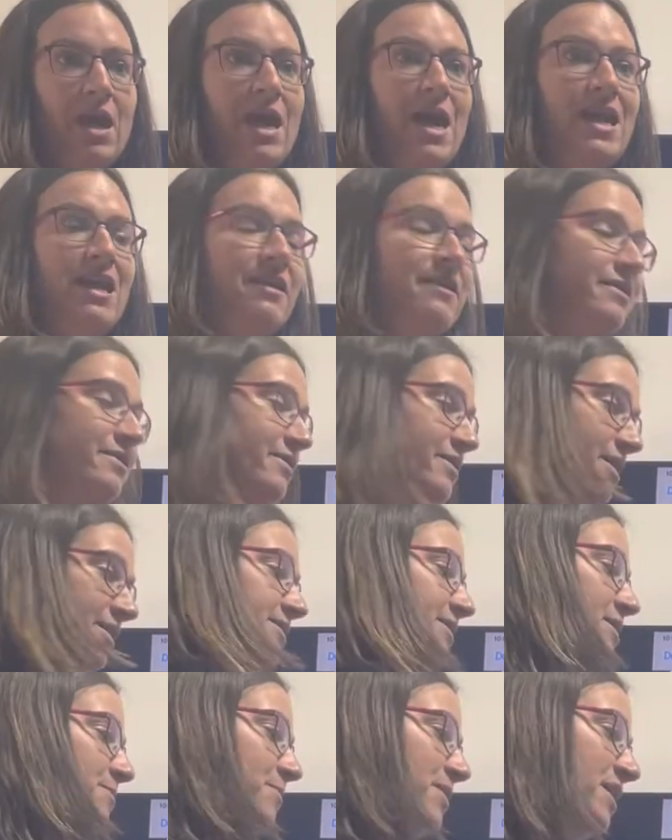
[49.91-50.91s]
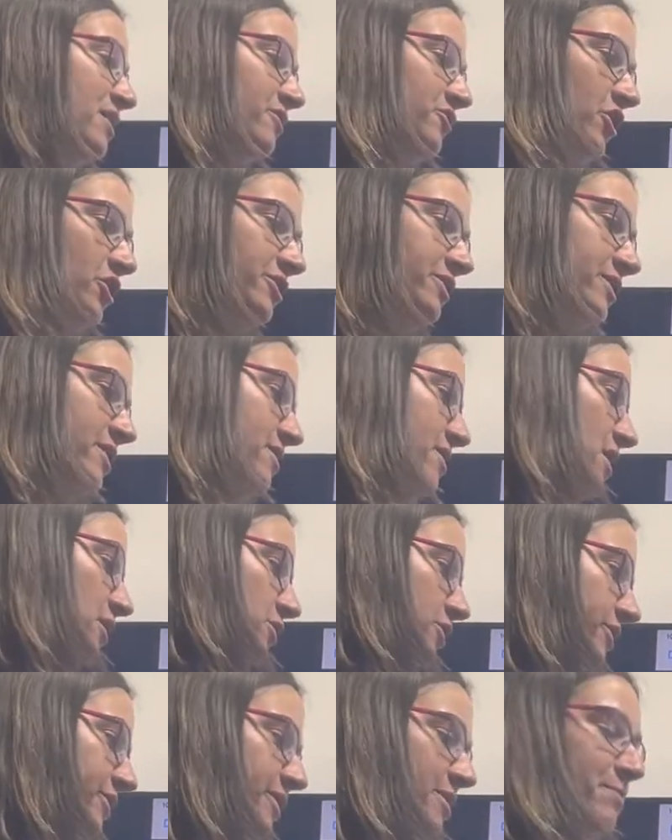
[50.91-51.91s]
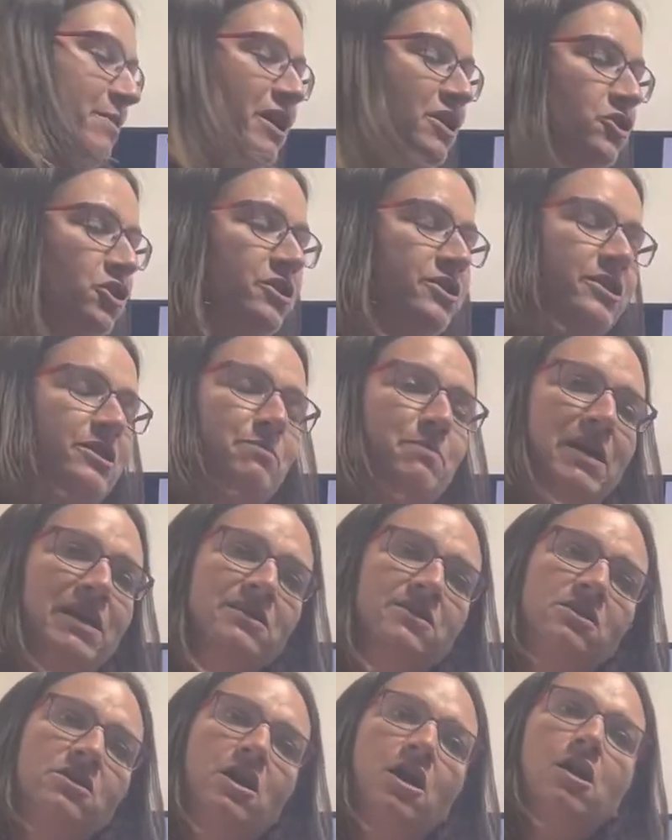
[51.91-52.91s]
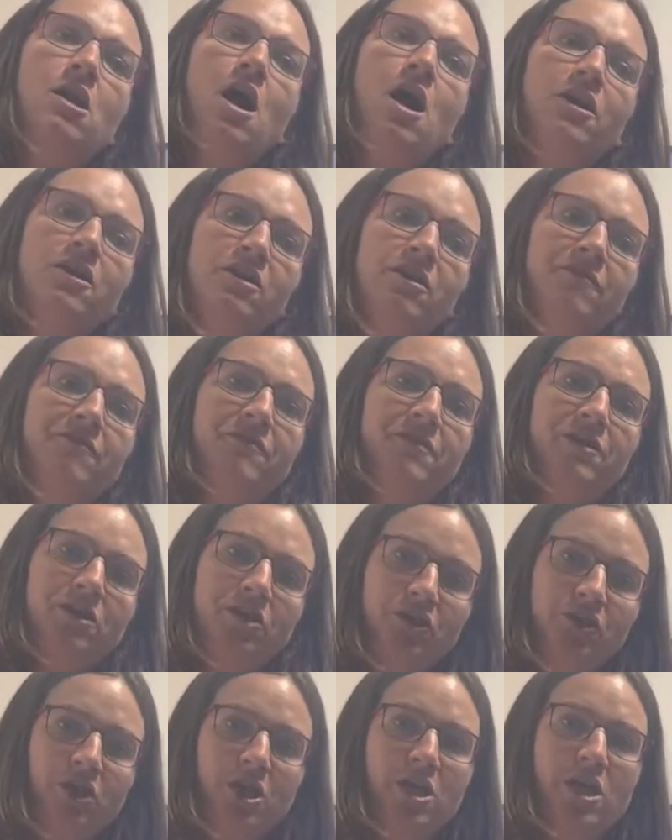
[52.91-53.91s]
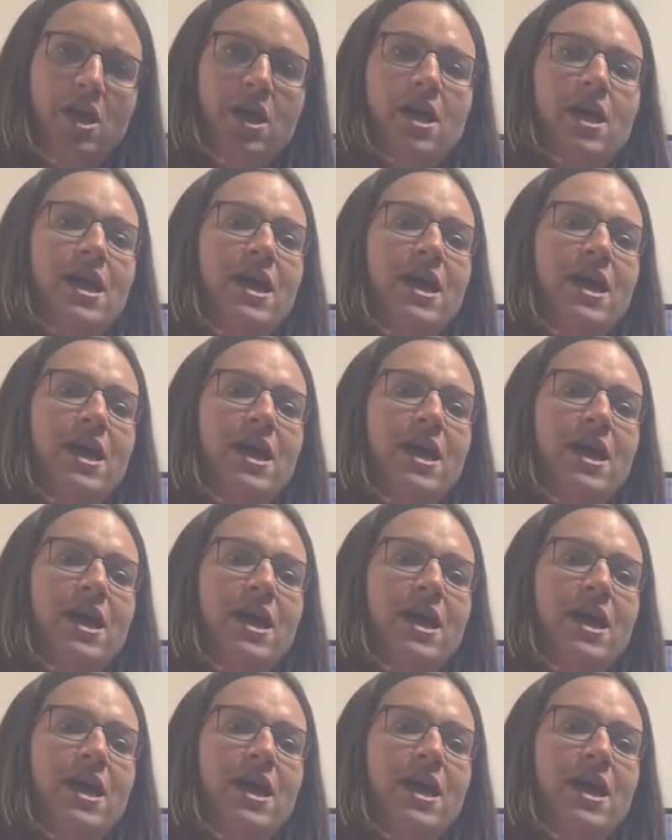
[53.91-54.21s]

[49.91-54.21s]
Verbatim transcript: And if this can be adjusted, the alerts can be adjusted based on the cognitive function